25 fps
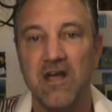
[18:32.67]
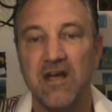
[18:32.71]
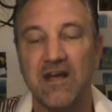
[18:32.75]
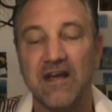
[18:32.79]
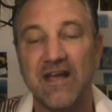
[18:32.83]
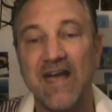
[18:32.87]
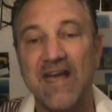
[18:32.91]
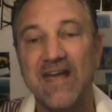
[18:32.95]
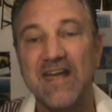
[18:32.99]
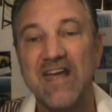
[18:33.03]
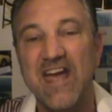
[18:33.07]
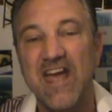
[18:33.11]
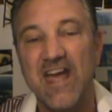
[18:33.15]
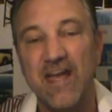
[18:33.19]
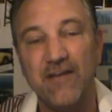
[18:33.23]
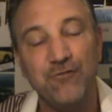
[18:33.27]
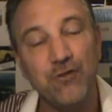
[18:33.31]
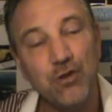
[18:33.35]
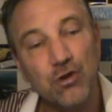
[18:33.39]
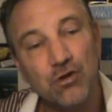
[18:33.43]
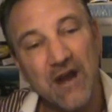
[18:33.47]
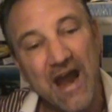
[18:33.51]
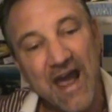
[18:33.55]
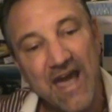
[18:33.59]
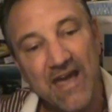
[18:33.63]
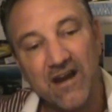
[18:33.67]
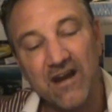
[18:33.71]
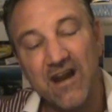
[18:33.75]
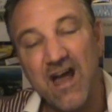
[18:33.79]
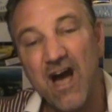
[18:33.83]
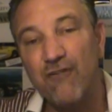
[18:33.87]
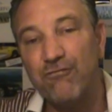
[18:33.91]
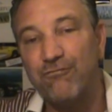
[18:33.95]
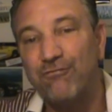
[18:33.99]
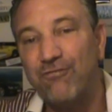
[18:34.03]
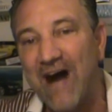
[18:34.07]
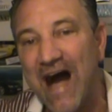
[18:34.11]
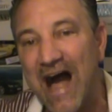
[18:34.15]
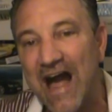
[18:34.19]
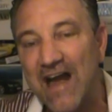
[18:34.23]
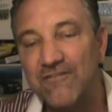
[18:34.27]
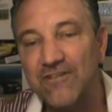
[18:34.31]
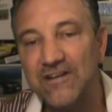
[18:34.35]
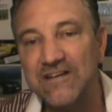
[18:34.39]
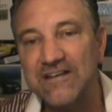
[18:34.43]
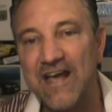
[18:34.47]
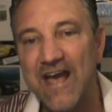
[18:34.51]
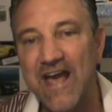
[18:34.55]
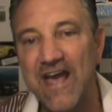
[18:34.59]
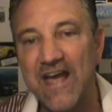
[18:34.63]
Okay? If you're handing out 5
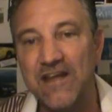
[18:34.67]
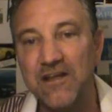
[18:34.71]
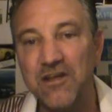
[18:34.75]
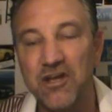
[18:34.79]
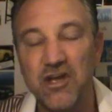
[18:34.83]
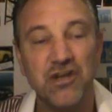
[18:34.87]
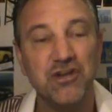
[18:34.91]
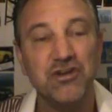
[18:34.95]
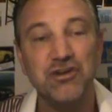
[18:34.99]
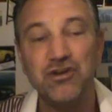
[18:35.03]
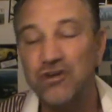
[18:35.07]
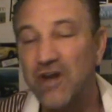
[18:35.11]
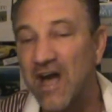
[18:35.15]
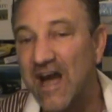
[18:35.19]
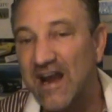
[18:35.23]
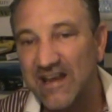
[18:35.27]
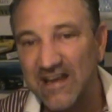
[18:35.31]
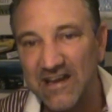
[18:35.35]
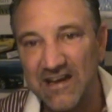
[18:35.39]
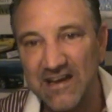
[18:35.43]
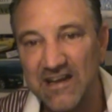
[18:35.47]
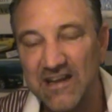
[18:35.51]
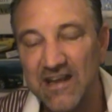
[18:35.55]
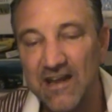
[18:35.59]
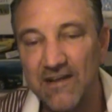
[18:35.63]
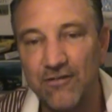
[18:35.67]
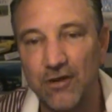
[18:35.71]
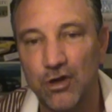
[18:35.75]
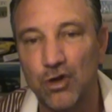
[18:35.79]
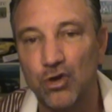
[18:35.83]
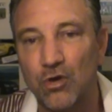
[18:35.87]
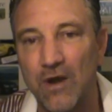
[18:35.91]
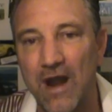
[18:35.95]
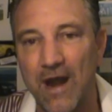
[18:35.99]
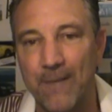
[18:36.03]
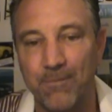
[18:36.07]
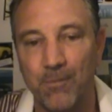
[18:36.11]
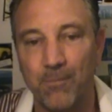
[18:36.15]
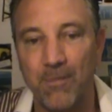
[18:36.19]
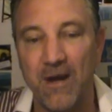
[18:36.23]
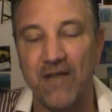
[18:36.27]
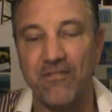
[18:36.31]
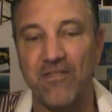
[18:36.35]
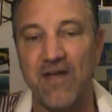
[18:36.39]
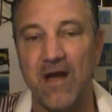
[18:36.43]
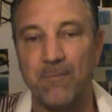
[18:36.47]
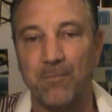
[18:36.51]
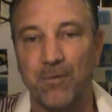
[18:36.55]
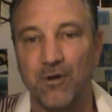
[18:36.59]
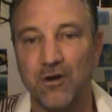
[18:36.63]
a day, you're not going to give a crap about
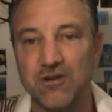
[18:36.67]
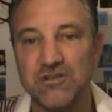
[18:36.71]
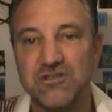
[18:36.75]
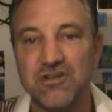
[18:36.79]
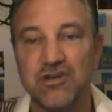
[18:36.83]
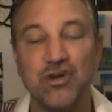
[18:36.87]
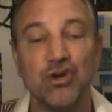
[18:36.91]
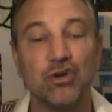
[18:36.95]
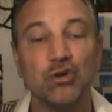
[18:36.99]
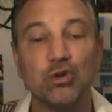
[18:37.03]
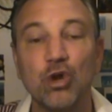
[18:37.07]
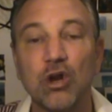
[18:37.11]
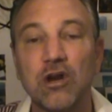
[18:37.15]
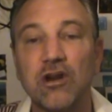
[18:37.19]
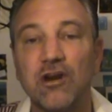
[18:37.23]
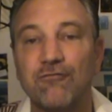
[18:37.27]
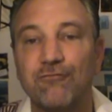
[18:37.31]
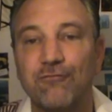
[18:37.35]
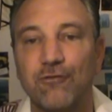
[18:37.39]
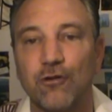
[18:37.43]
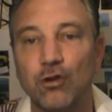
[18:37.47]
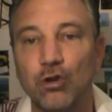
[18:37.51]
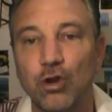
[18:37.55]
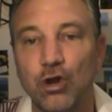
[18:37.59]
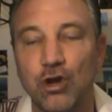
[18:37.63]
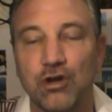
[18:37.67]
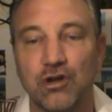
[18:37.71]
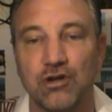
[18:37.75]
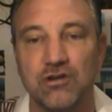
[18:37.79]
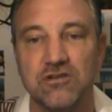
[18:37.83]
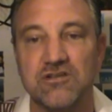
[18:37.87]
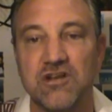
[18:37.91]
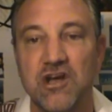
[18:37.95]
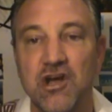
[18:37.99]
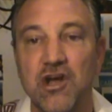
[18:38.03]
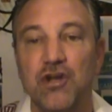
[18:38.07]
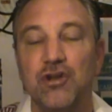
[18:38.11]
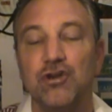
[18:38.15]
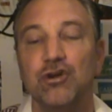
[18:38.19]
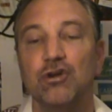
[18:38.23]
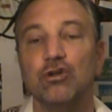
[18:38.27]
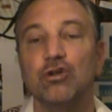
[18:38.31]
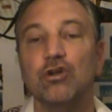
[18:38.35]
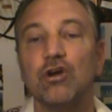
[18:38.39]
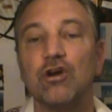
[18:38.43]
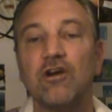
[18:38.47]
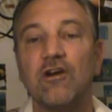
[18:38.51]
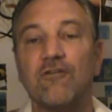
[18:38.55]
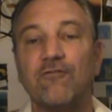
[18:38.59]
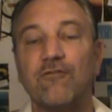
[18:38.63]
that person. You're looking for lookers. You're
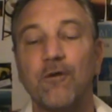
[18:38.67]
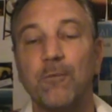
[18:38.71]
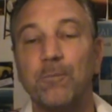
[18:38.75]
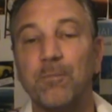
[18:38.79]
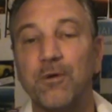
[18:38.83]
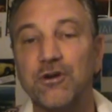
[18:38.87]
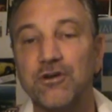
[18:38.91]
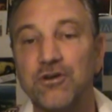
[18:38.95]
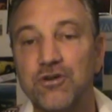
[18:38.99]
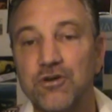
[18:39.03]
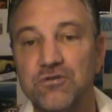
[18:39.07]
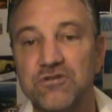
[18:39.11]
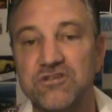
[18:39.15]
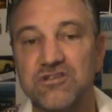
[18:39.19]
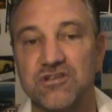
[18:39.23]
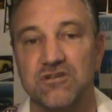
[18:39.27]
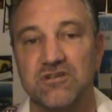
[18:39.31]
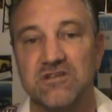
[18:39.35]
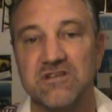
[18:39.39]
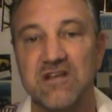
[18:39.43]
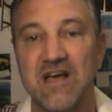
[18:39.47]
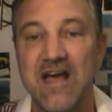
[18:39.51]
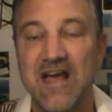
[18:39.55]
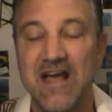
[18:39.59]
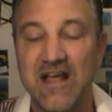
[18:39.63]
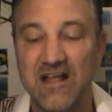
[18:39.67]
looking for producers.